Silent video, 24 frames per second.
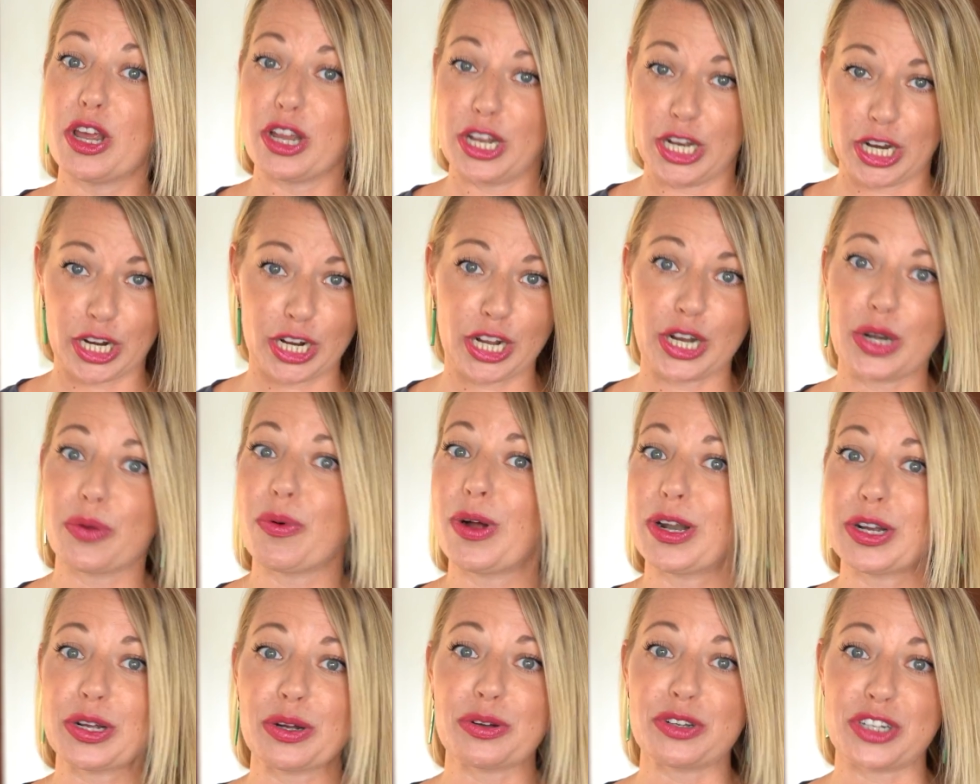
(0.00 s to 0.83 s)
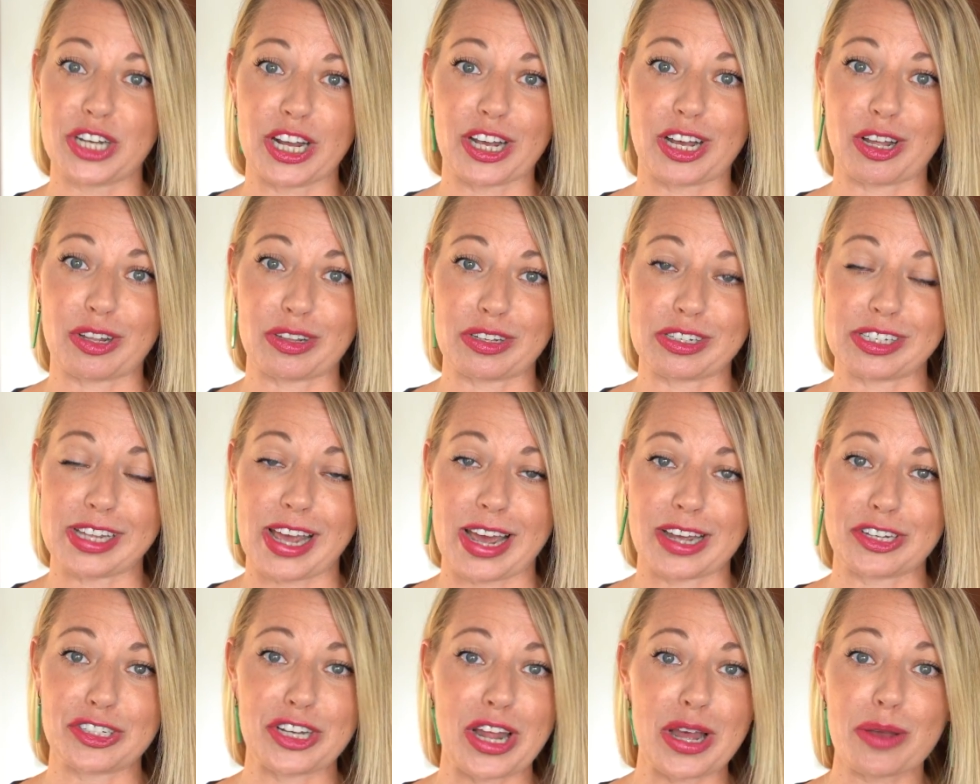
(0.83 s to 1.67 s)
you're going to want to go check out this
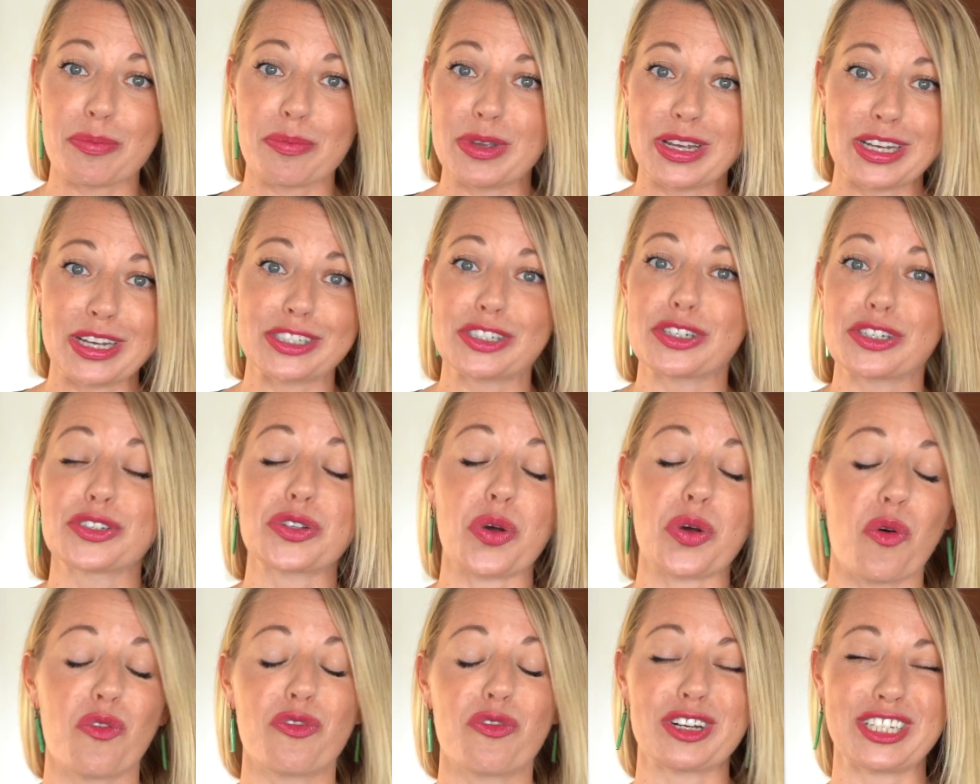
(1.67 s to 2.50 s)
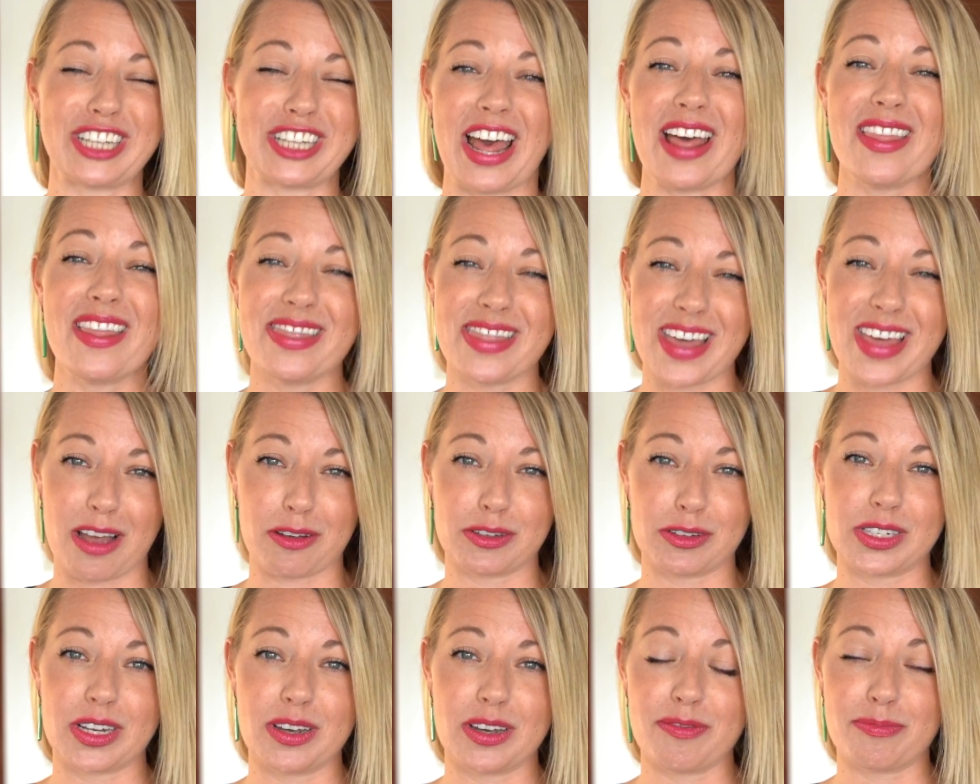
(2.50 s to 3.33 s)
hashtag because there's over
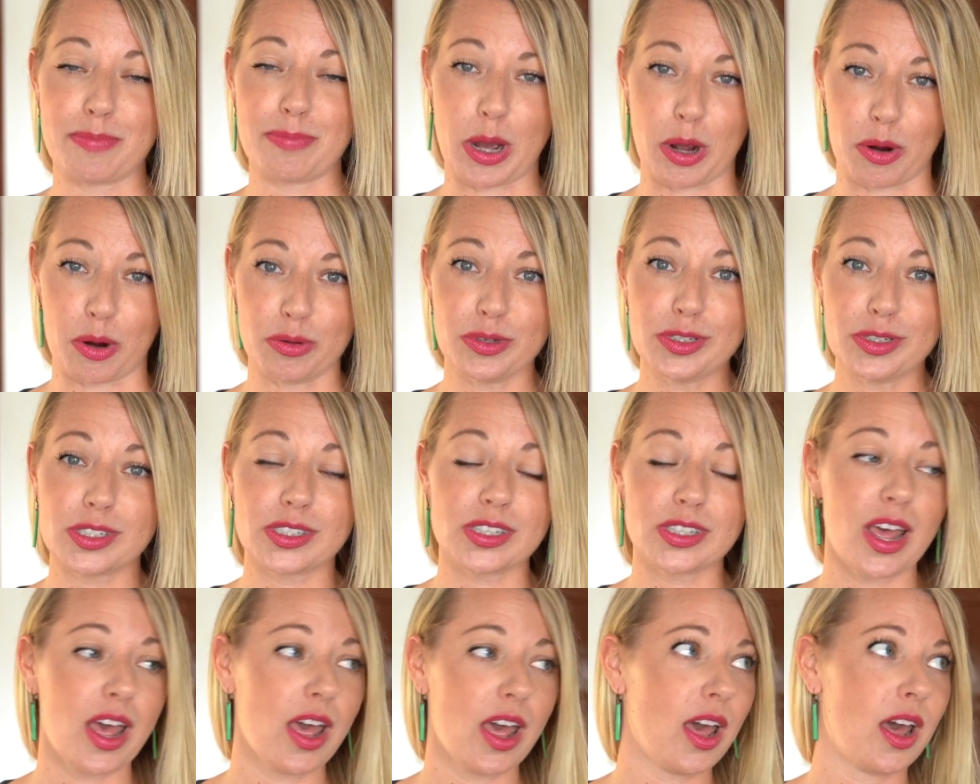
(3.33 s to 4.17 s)
10,000 posts